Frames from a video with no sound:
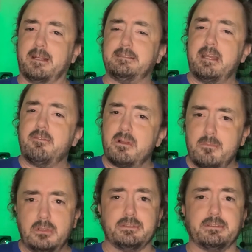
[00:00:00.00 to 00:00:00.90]
They have
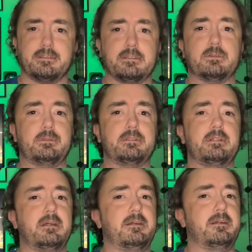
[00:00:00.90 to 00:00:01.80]
commercials included
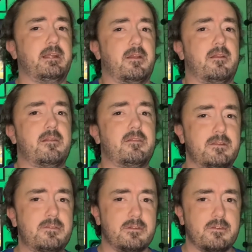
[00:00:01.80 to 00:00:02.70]
in this
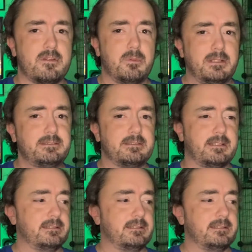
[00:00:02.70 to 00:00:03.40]
Disney Plus thing.